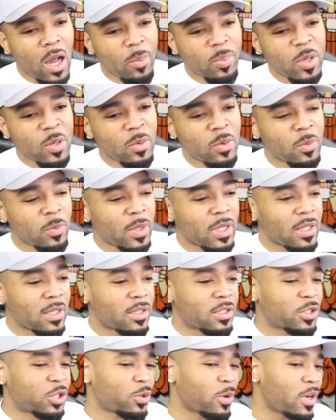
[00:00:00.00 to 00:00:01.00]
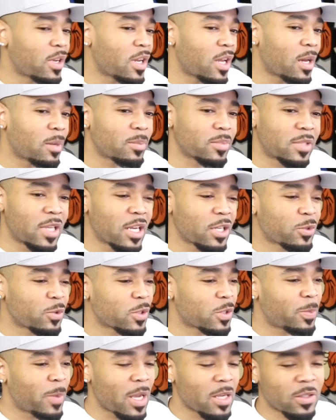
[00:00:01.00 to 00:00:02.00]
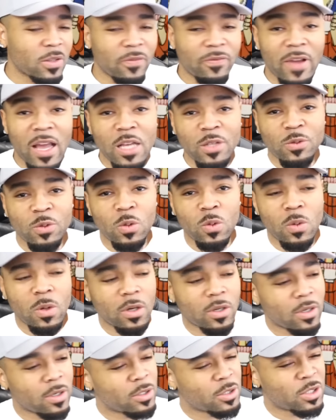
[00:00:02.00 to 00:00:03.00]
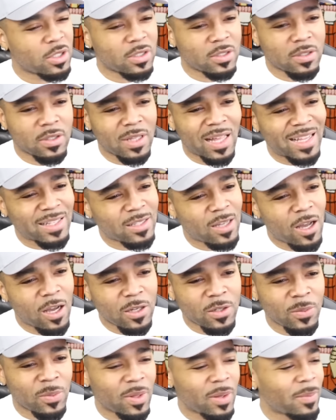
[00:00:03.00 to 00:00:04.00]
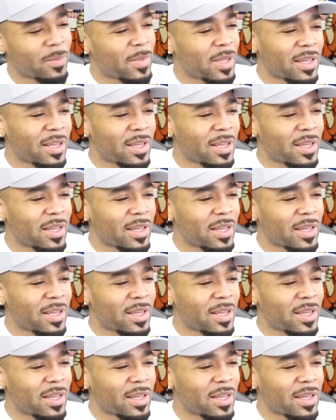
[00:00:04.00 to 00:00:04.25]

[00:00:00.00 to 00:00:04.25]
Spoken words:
how people be straight up disrespecting fast food workers, just like talking to them